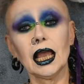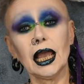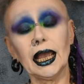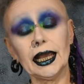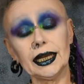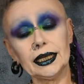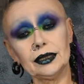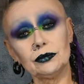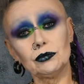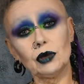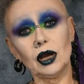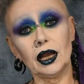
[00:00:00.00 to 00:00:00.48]

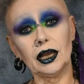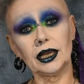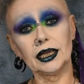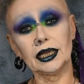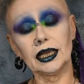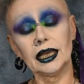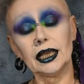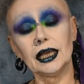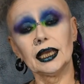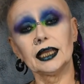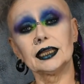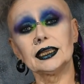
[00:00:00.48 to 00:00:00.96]

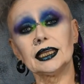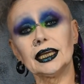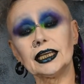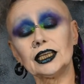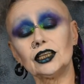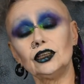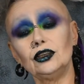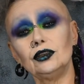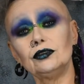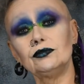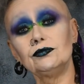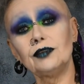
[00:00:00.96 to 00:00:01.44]
Anyway,
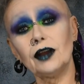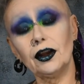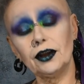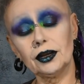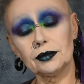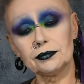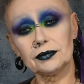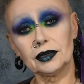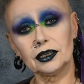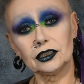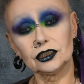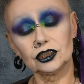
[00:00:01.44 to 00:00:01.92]
thank you
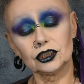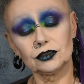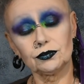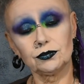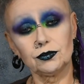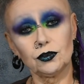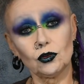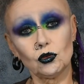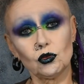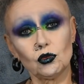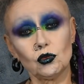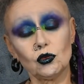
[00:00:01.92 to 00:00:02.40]
very much
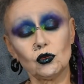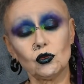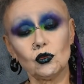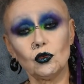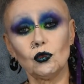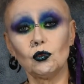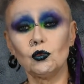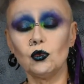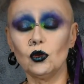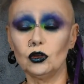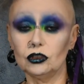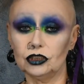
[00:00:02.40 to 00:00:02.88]
for
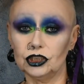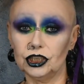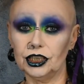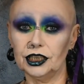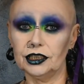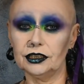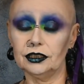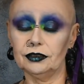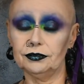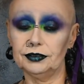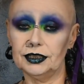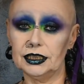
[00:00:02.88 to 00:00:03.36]

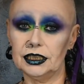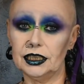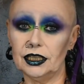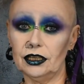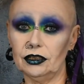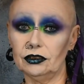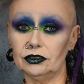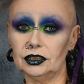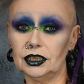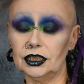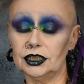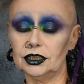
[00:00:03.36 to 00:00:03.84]
watching the
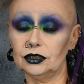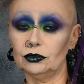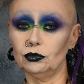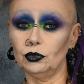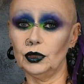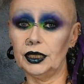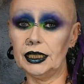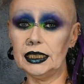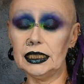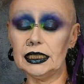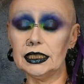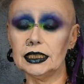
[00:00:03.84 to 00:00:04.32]
video this
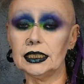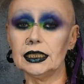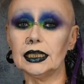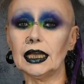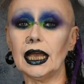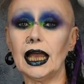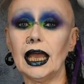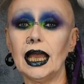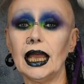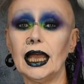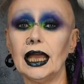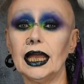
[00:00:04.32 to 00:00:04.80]

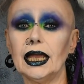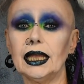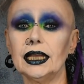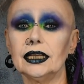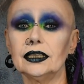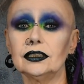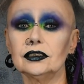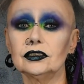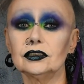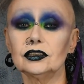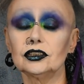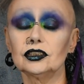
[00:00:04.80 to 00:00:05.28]
week,
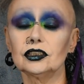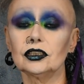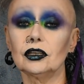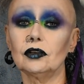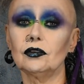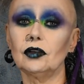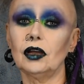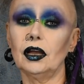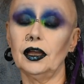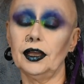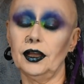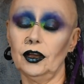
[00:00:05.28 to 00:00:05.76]
and
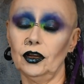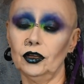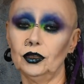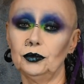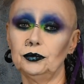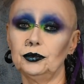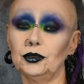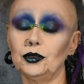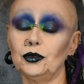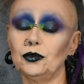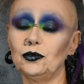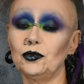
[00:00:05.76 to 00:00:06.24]
I
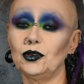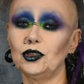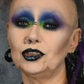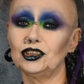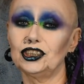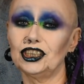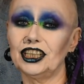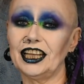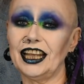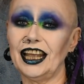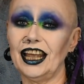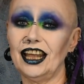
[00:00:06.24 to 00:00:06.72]
hope you'll
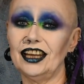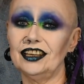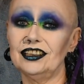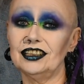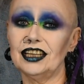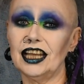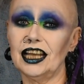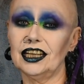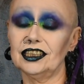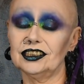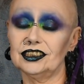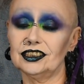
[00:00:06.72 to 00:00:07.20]
watch again
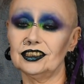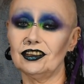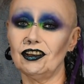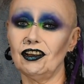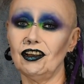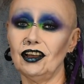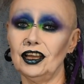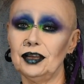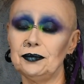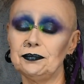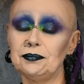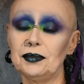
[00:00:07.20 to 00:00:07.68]
next
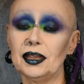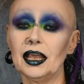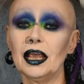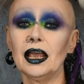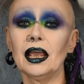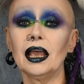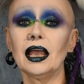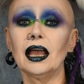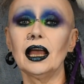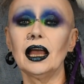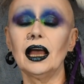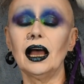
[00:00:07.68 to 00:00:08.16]
time.
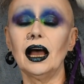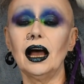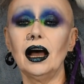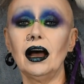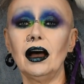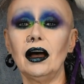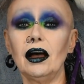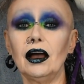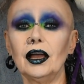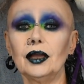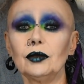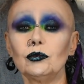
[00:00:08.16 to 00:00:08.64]

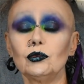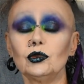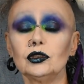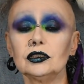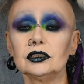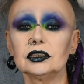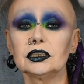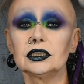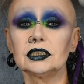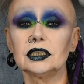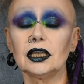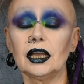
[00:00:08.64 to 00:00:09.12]
I
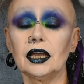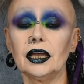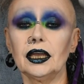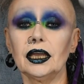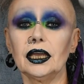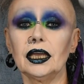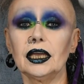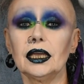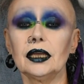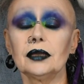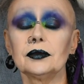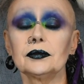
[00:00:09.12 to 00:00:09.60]
will
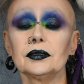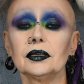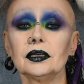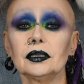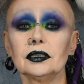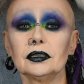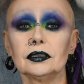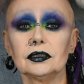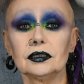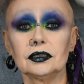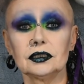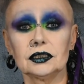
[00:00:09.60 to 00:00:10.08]
say
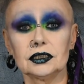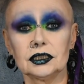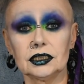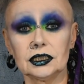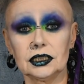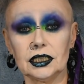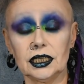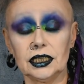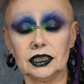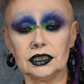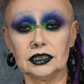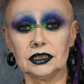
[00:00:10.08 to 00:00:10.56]

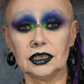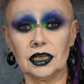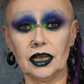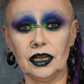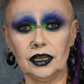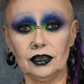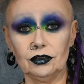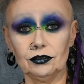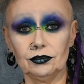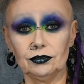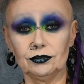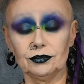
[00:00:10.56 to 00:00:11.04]
stay
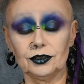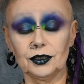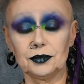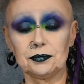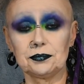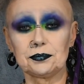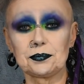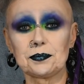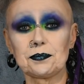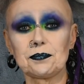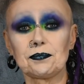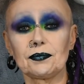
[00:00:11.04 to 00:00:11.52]
safe.
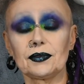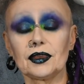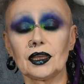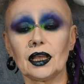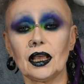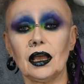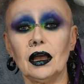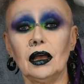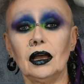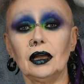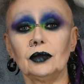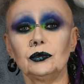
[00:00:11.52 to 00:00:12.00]

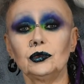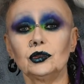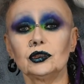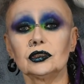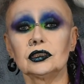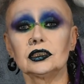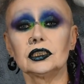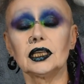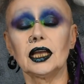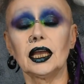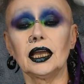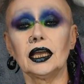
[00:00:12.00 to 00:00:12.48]
I will
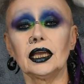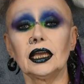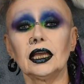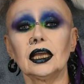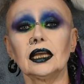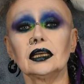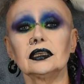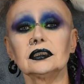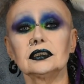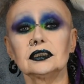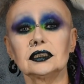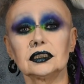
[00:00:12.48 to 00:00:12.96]
say
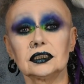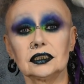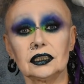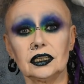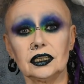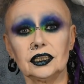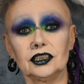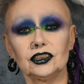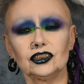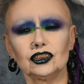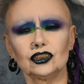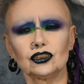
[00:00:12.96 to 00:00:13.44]

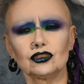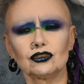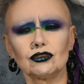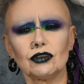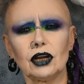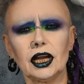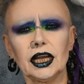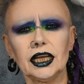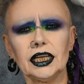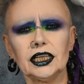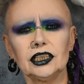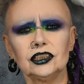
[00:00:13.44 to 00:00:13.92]
stay
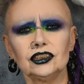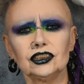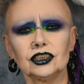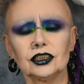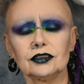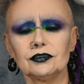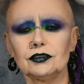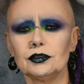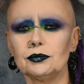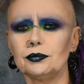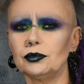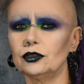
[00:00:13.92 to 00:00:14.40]
strange,
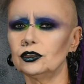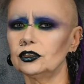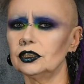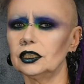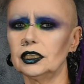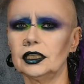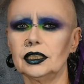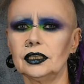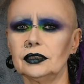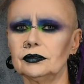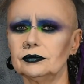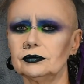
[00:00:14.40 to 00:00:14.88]

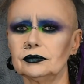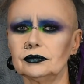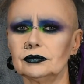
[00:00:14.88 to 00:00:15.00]
everybody.